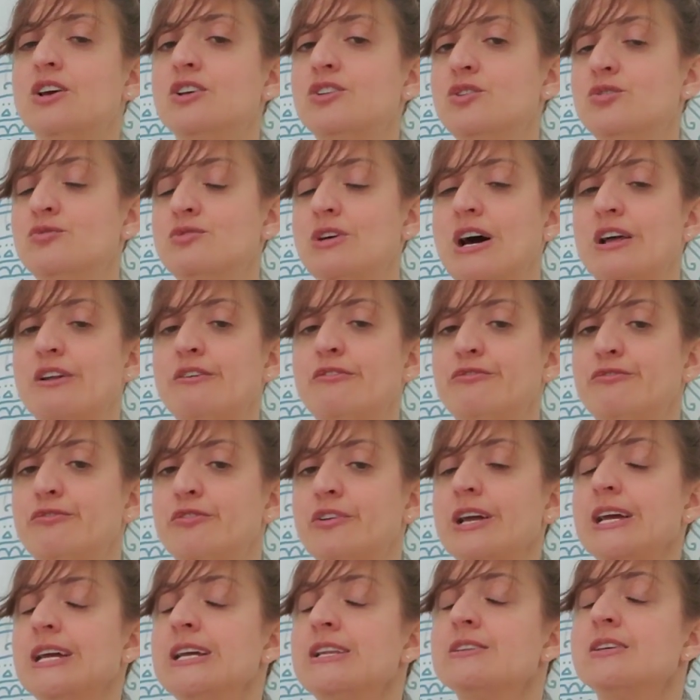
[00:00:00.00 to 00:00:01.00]
You're not
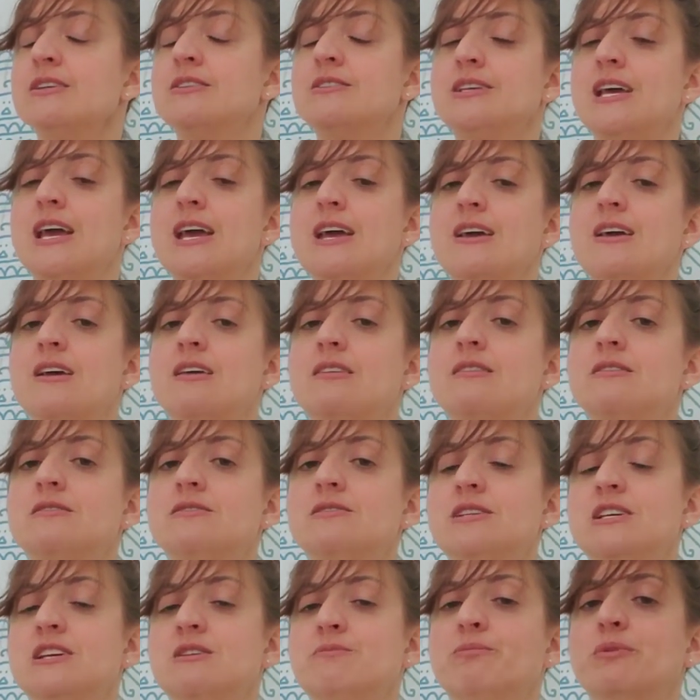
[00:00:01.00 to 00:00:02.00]
afraid to take the
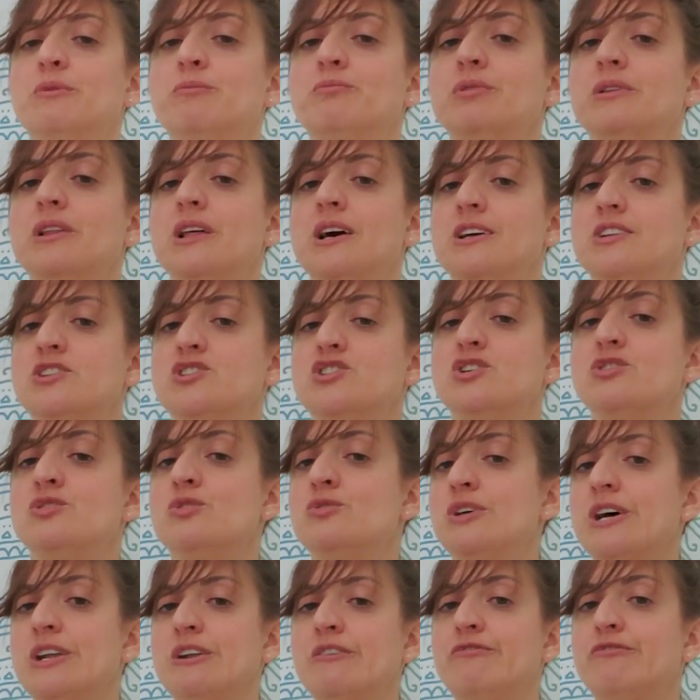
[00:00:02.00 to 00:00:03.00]
deep plunge.
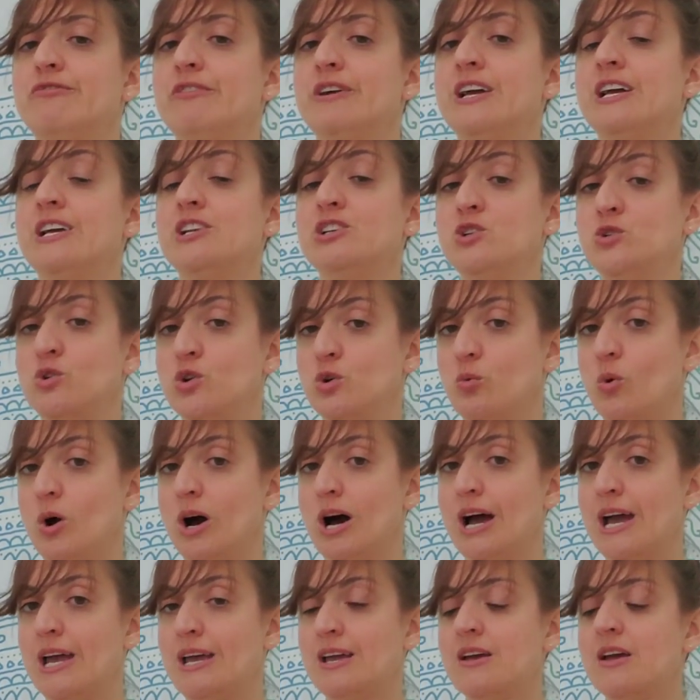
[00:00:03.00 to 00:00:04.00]
You're not afraid. You know
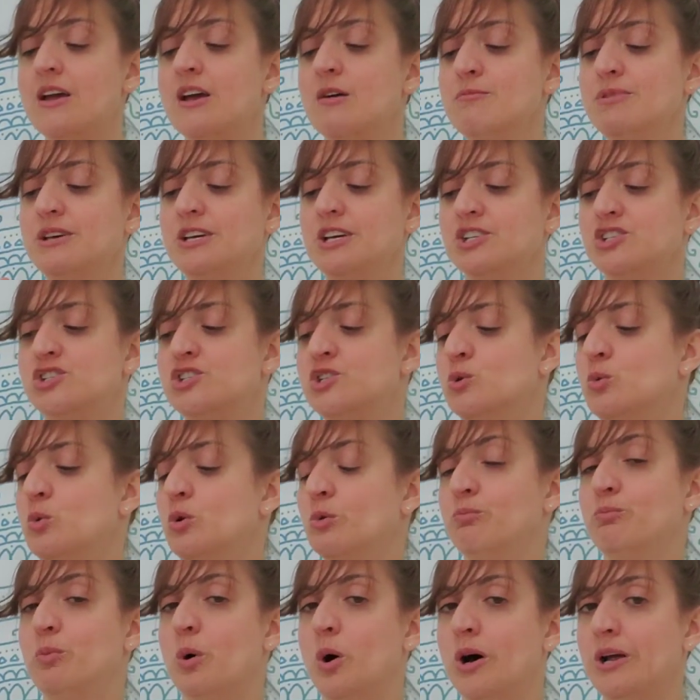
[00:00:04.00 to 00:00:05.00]
why? Because you were
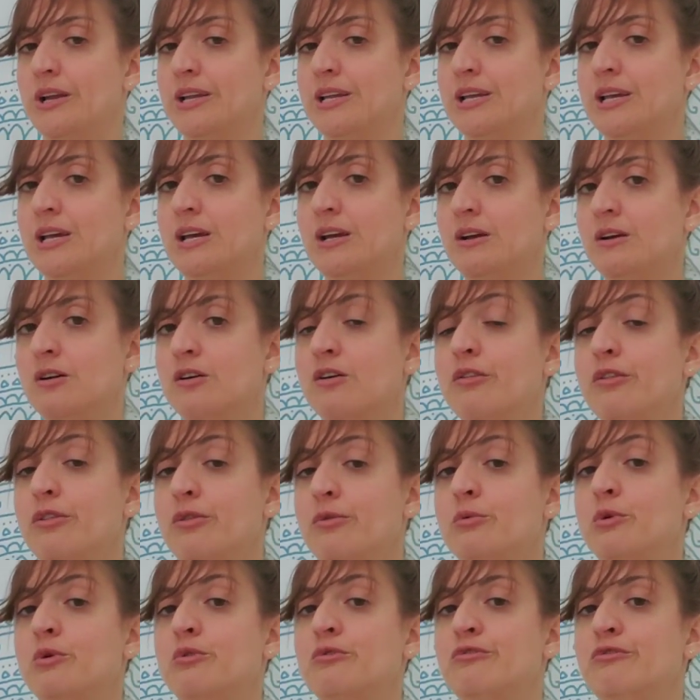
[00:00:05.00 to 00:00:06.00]
bought here
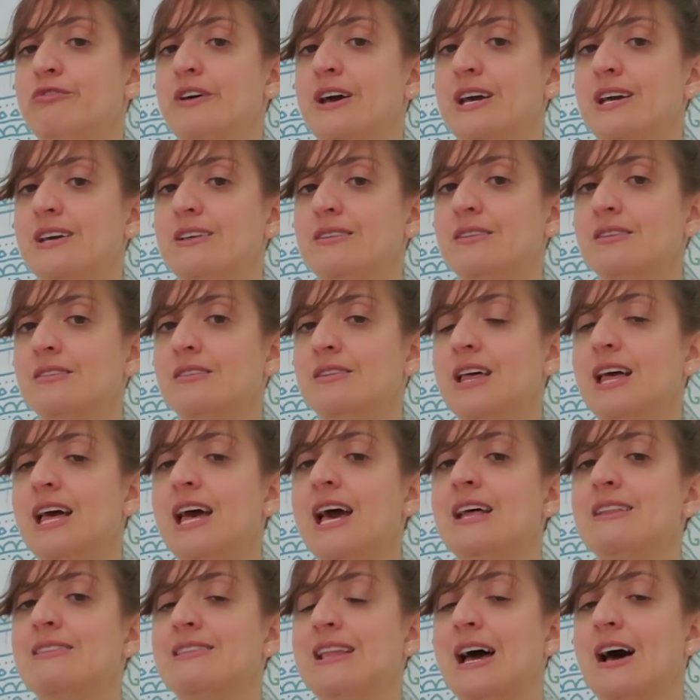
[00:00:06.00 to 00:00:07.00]
through faith,
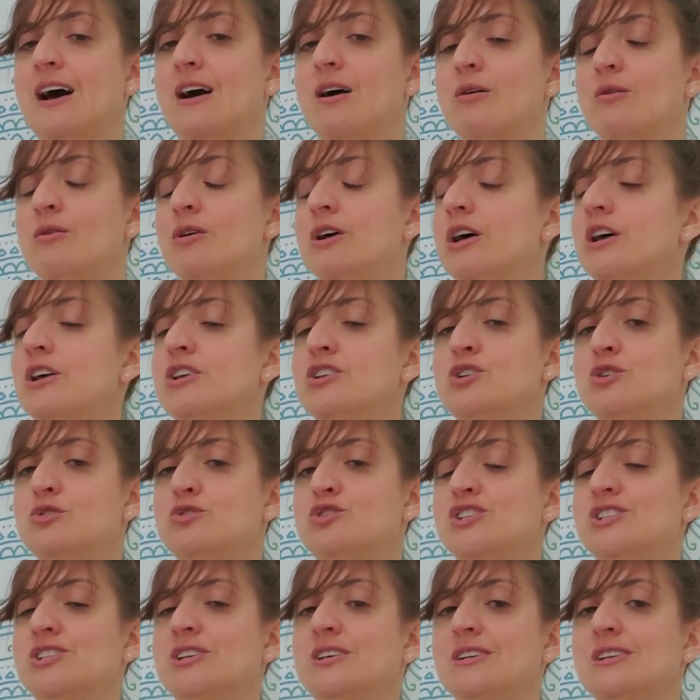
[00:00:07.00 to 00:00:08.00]
and now you're
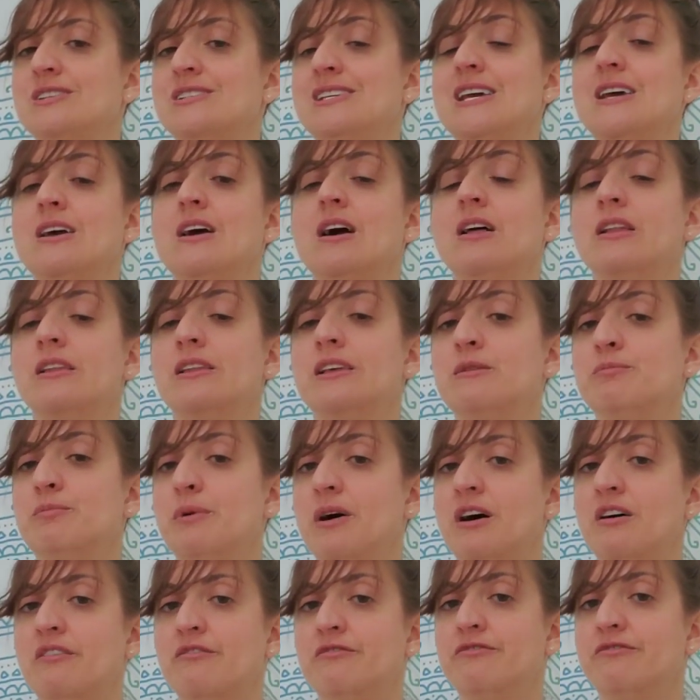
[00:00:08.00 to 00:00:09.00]
just going to take a leap
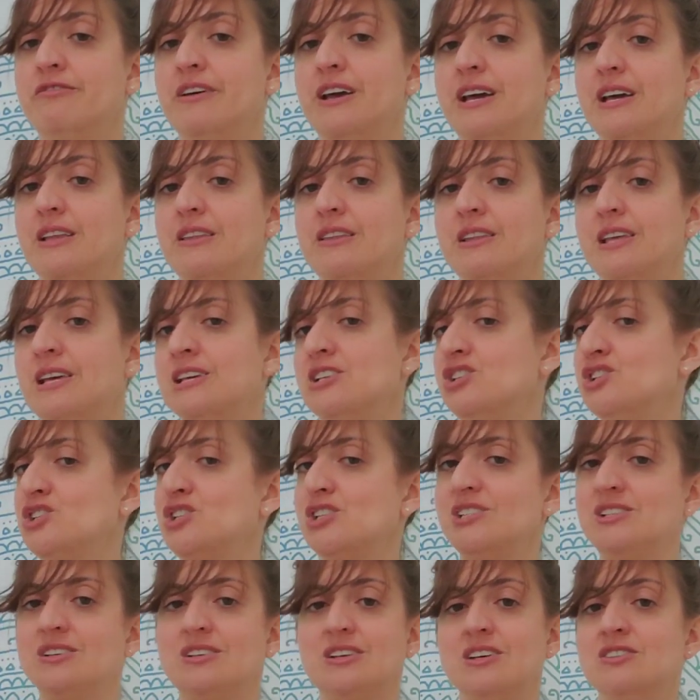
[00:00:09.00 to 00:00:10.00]
of faith. It's
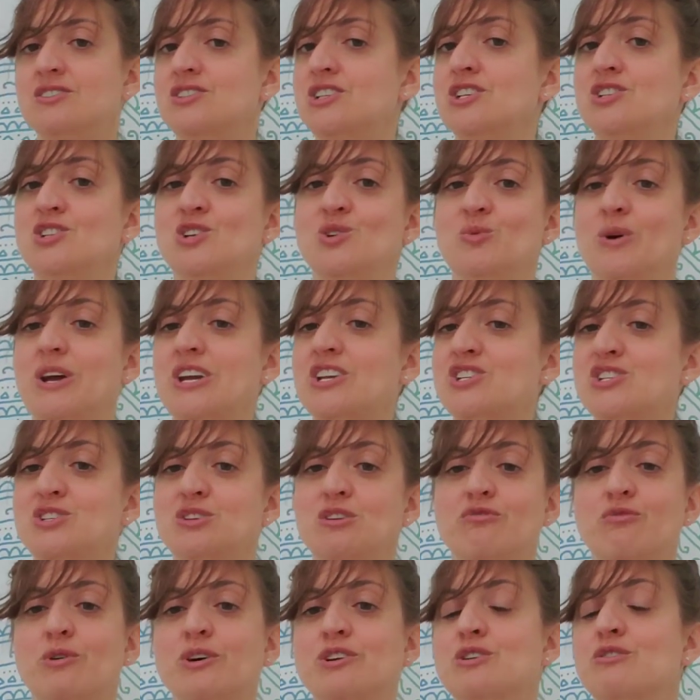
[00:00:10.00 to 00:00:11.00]
just a continuation
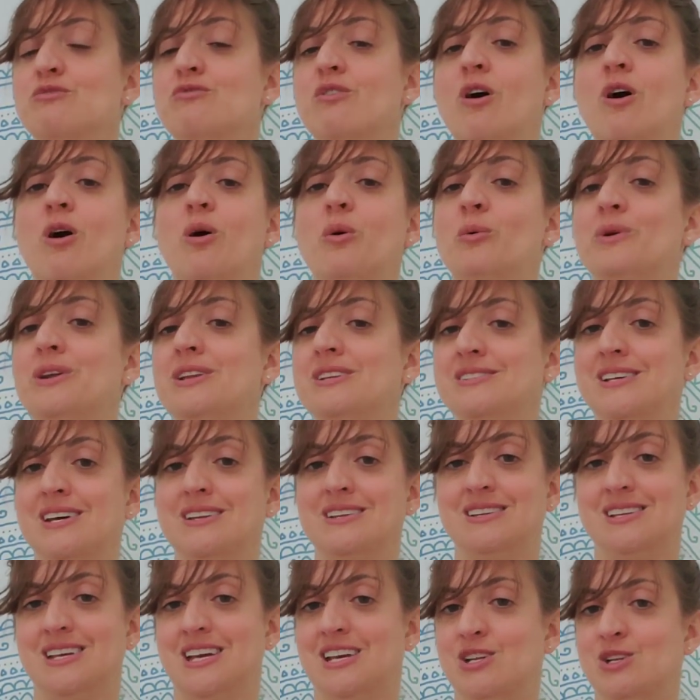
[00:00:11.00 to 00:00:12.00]
of what you've already
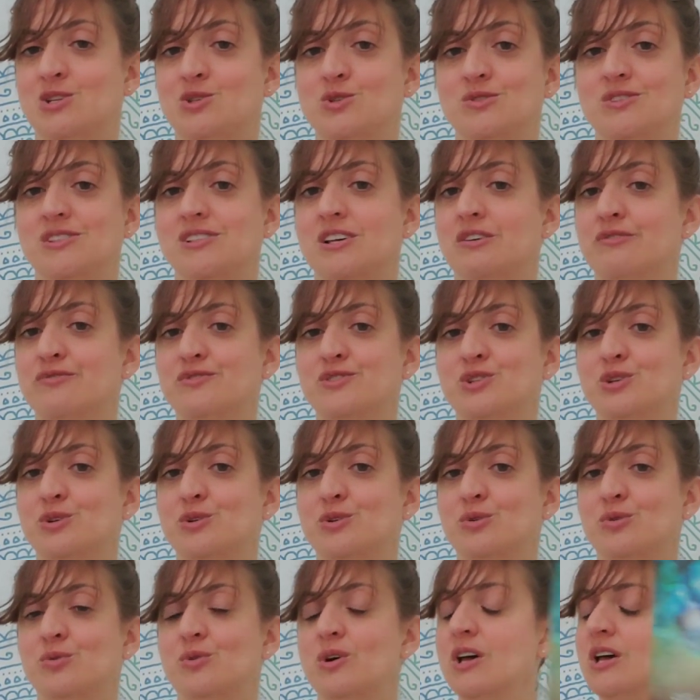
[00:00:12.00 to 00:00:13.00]
dedicated yourself
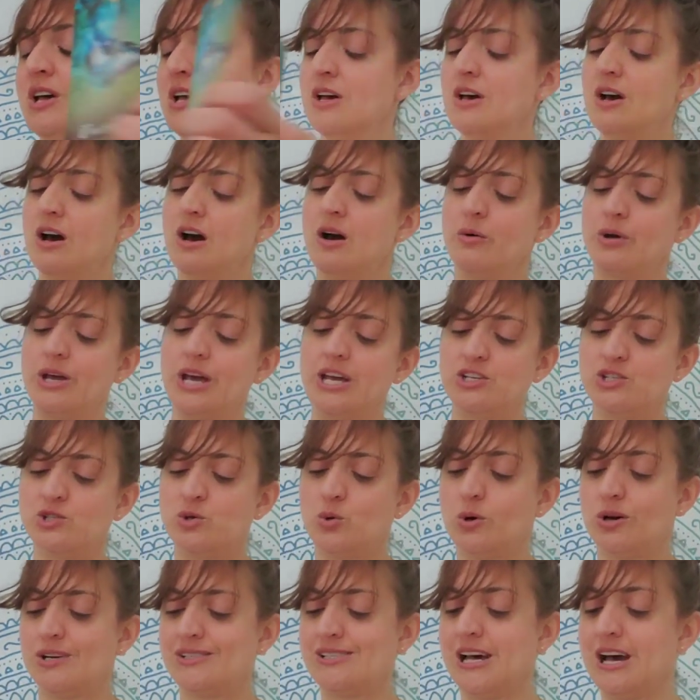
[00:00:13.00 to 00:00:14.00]
to. Okay,
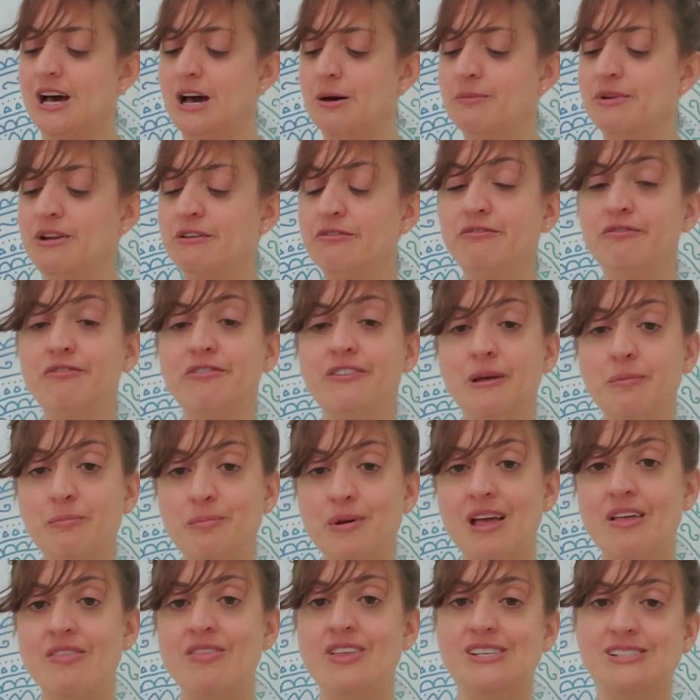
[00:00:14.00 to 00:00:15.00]
Taurus, I'm going to
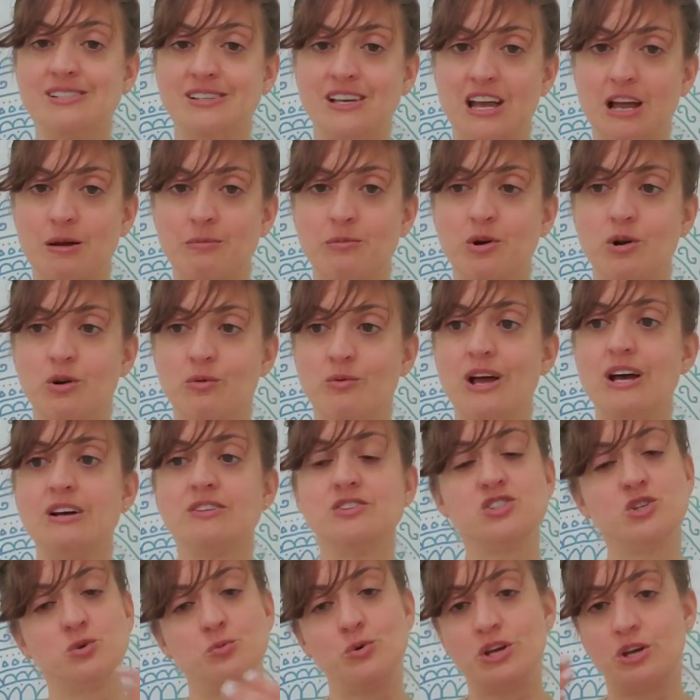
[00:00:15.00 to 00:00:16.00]
flip this camera
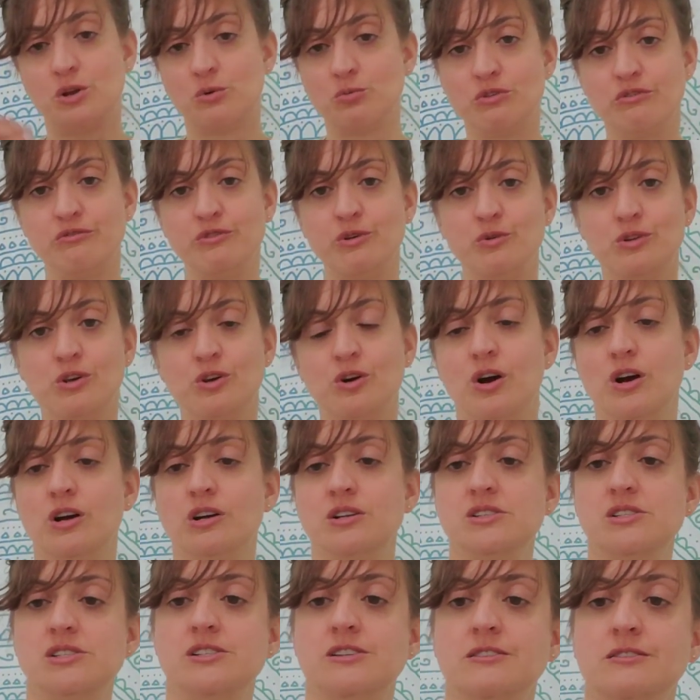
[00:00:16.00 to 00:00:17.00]
around so we can review the
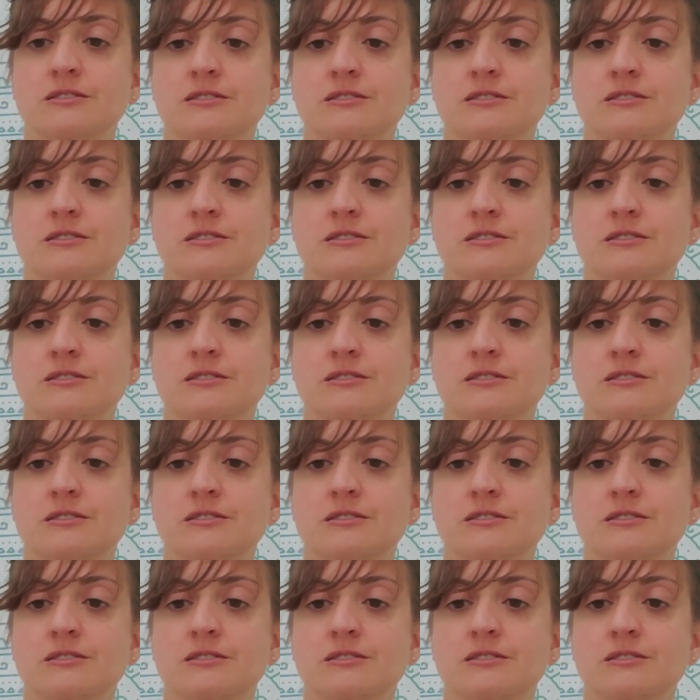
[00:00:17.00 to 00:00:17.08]
cards.